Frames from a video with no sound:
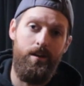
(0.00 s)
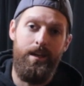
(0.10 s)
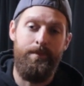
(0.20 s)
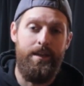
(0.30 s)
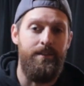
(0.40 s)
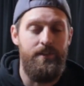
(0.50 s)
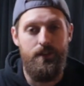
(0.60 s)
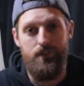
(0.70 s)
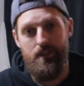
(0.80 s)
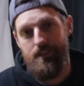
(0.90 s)
and making
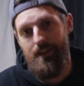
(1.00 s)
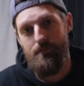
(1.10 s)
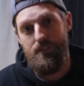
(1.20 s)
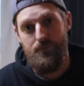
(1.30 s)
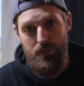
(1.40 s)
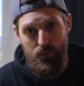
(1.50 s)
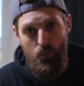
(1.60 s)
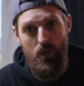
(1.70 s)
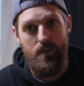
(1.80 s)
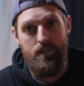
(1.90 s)
videos all the time doesn't really
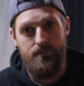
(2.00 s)
work.